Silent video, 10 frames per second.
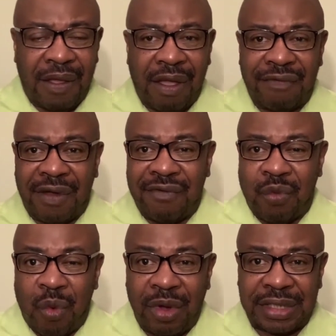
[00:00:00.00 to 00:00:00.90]
of,
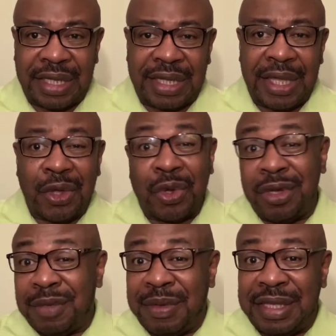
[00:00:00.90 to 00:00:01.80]
of wanting,
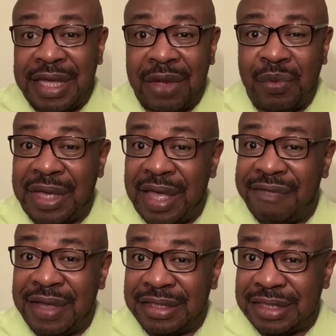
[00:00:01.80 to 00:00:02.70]
could it be that we have
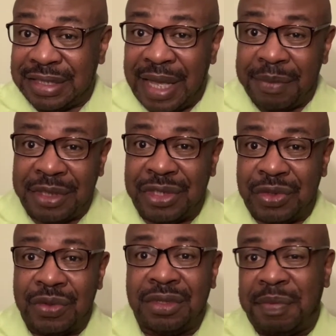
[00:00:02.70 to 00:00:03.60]
not stopped and
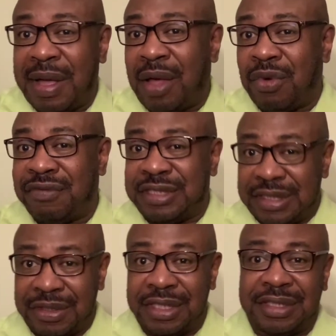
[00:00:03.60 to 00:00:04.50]
used the power of
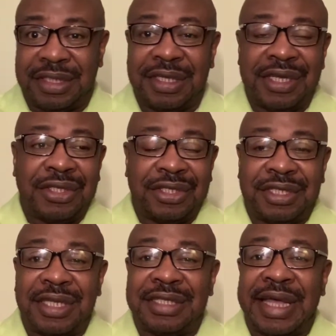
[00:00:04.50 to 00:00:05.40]
stillness to, to
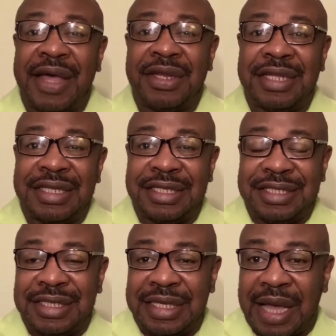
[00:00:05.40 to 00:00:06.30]
sit down and to
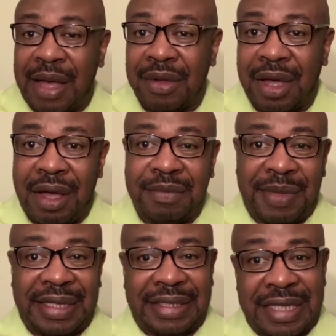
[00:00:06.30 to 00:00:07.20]
see how God
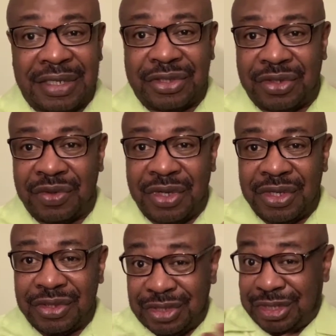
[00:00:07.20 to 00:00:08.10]
may lead us to,
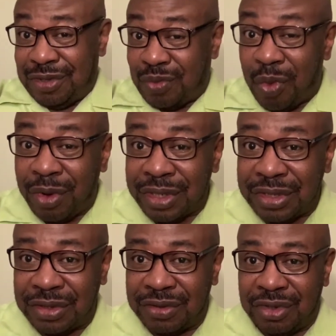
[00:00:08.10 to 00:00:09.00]
to still waters,
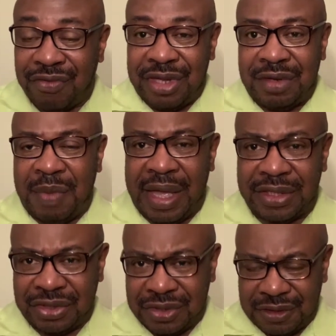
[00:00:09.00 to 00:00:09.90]
to, to your
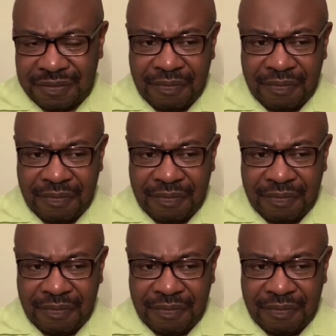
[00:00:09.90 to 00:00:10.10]
pastures?